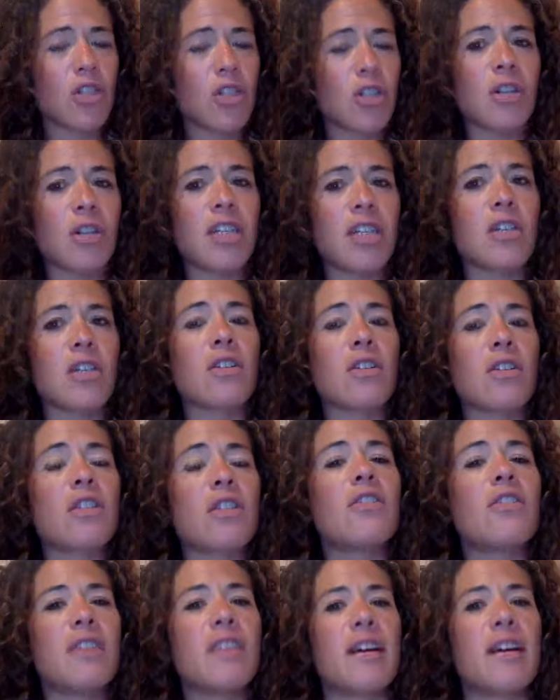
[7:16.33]
journey to
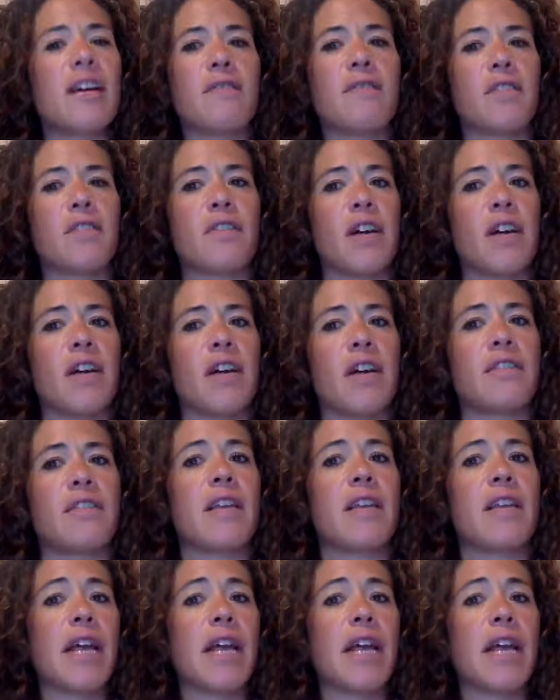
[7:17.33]
learn that for us.